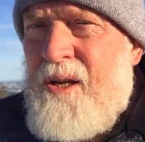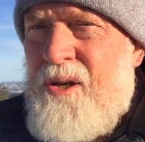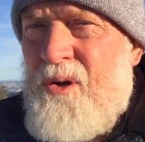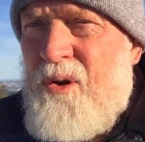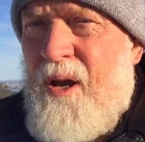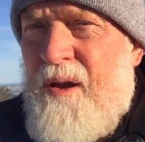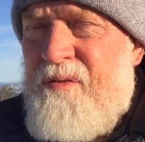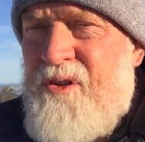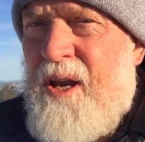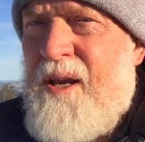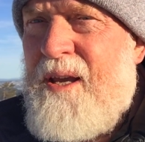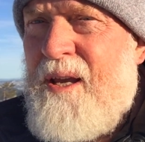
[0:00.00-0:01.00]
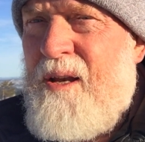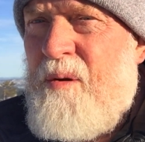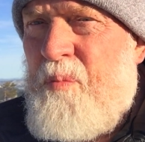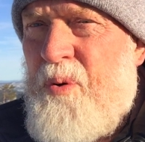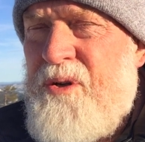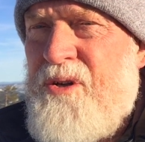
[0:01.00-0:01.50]
You have
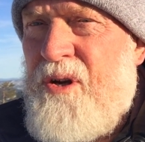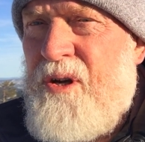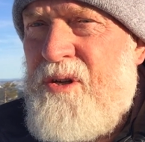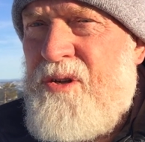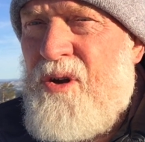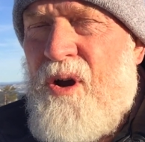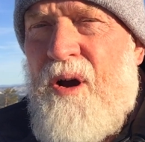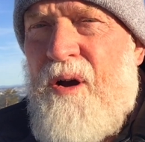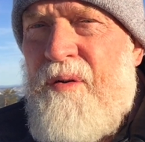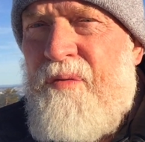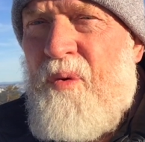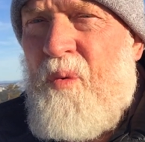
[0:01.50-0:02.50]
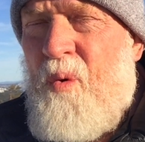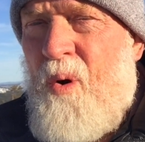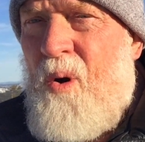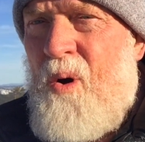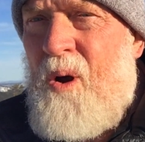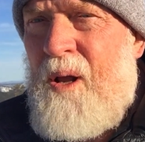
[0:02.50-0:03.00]
taken prisoners of
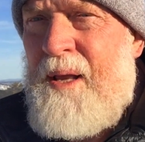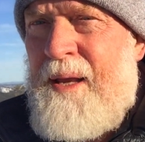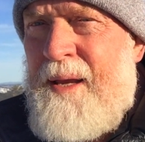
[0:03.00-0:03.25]
war